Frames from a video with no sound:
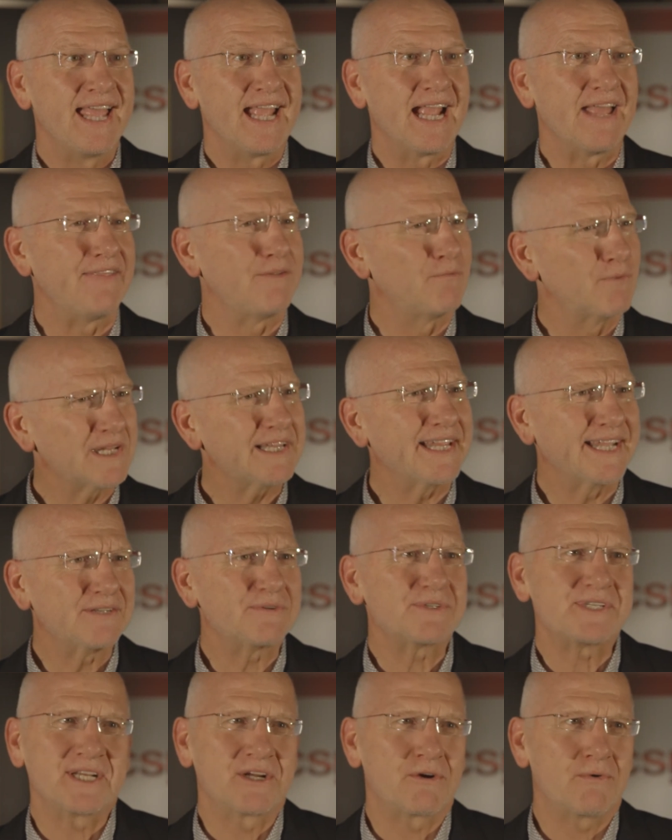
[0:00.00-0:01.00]
And the really
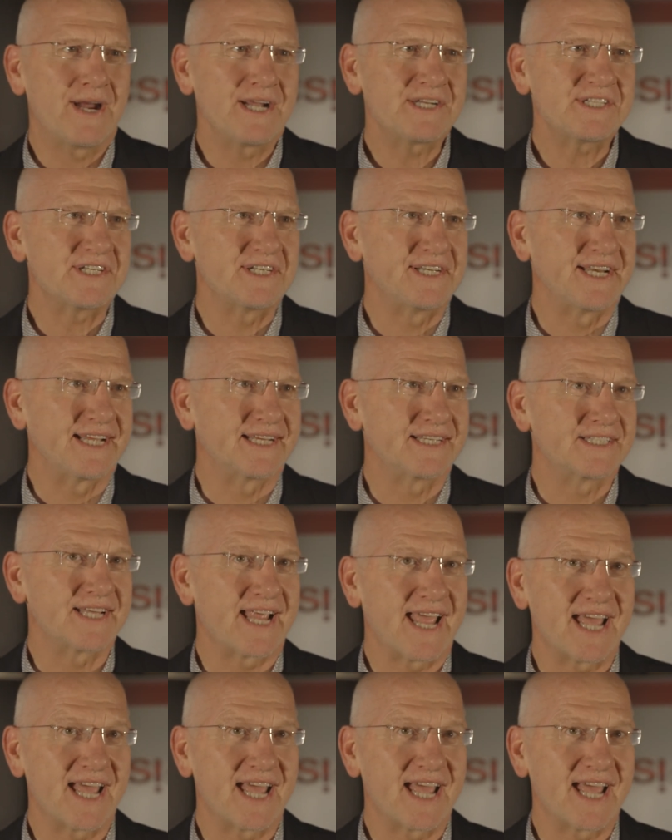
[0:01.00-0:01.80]
interesting question is